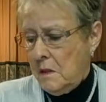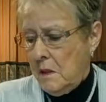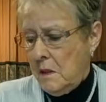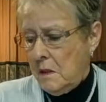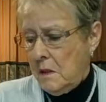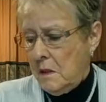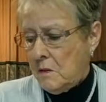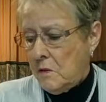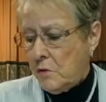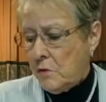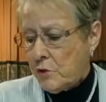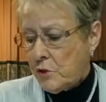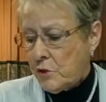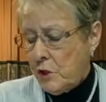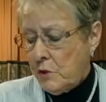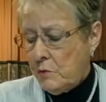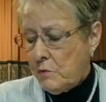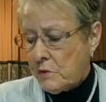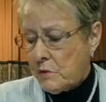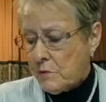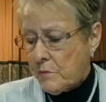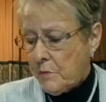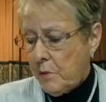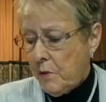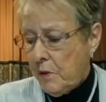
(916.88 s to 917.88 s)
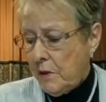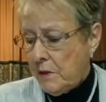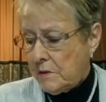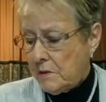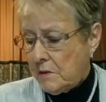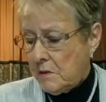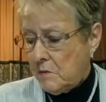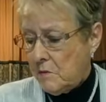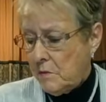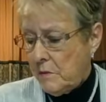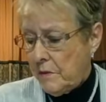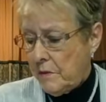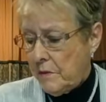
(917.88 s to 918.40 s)
And of course, she was
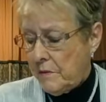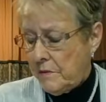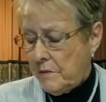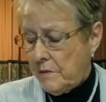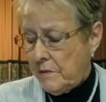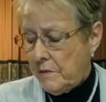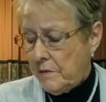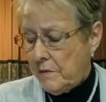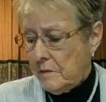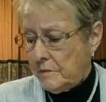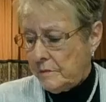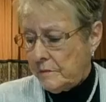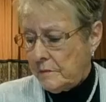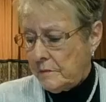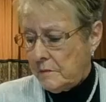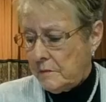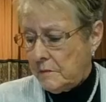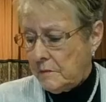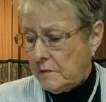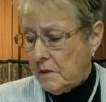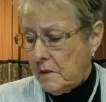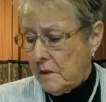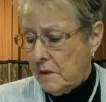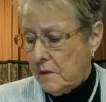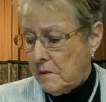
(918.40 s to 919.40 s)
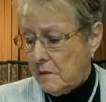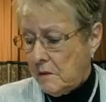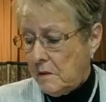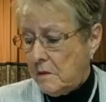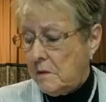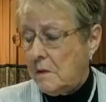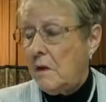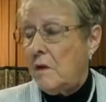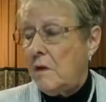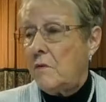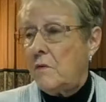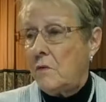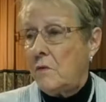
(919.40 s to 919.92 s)
pregnant with the
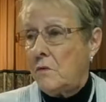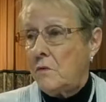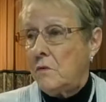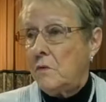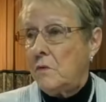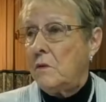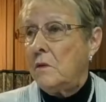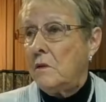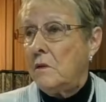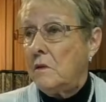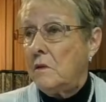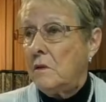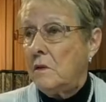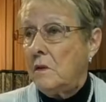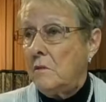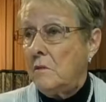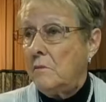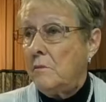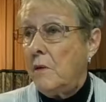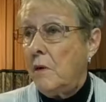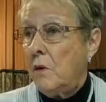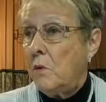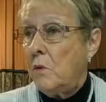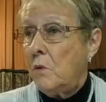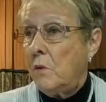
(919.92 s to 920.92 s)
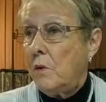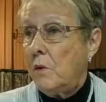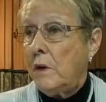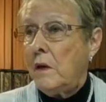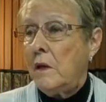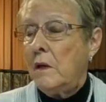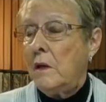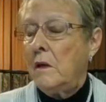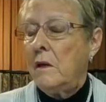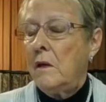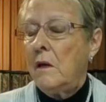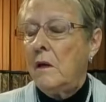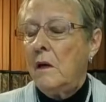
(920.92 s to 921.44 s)
another little boy.
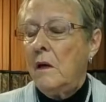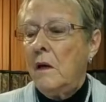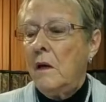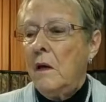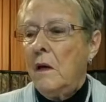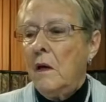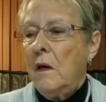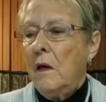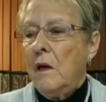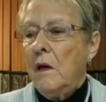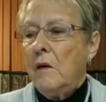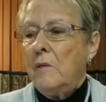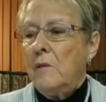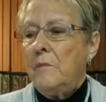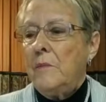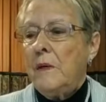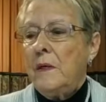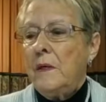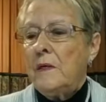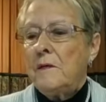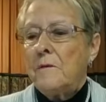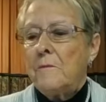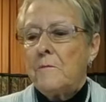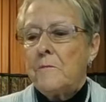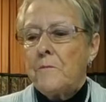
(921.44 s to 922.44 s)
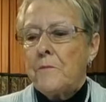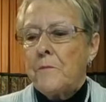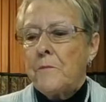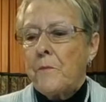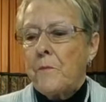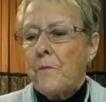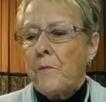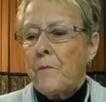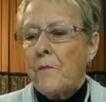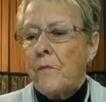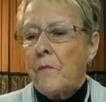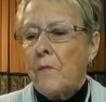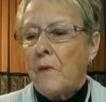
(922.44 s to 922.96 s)
But,
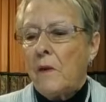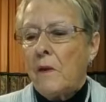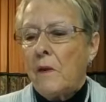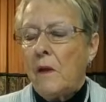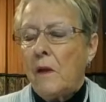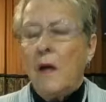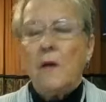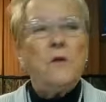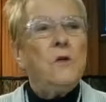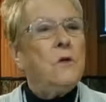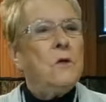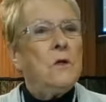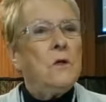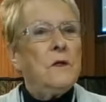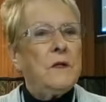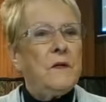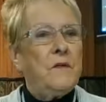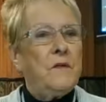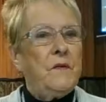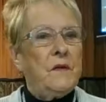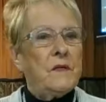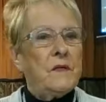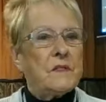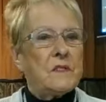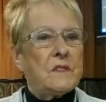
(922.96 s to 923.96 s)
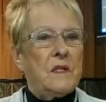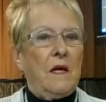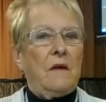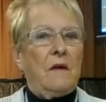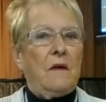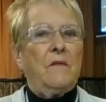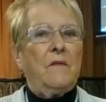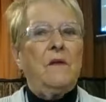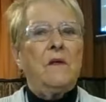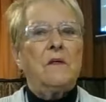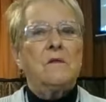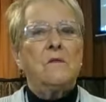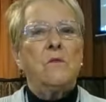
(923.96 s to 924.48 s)
and you look at this
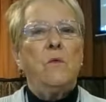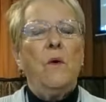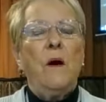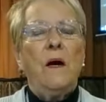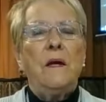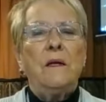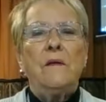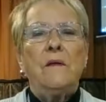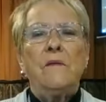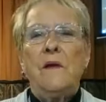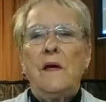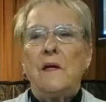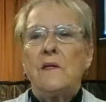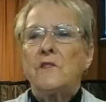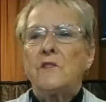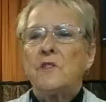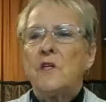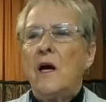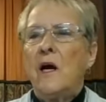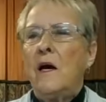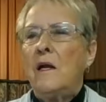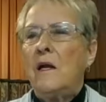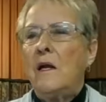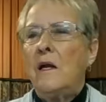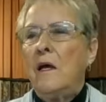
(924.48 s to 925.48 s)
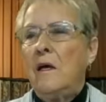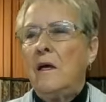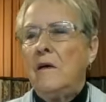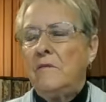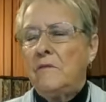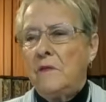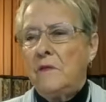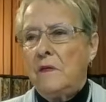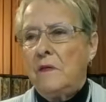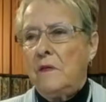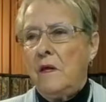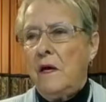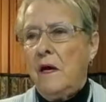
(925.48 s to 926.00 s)
like this why did that child have
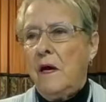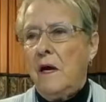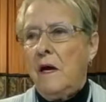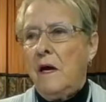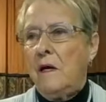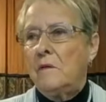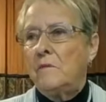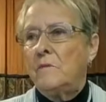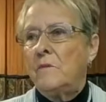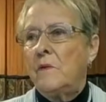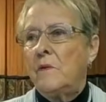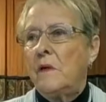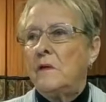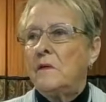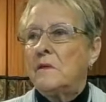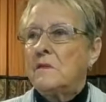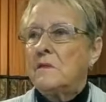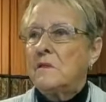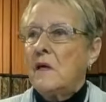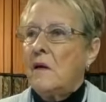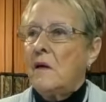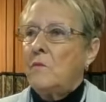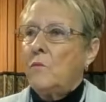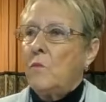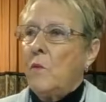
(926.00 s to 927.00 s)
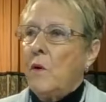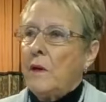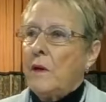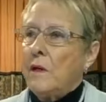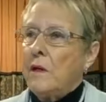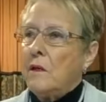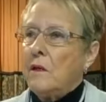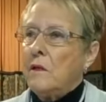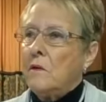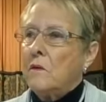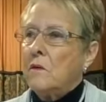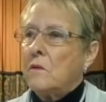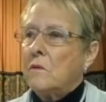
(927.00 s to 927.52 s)
to die? And same way
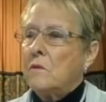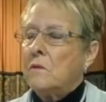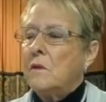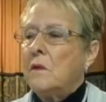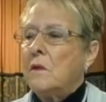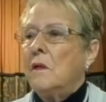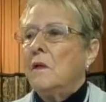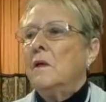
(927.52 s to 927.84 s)
here.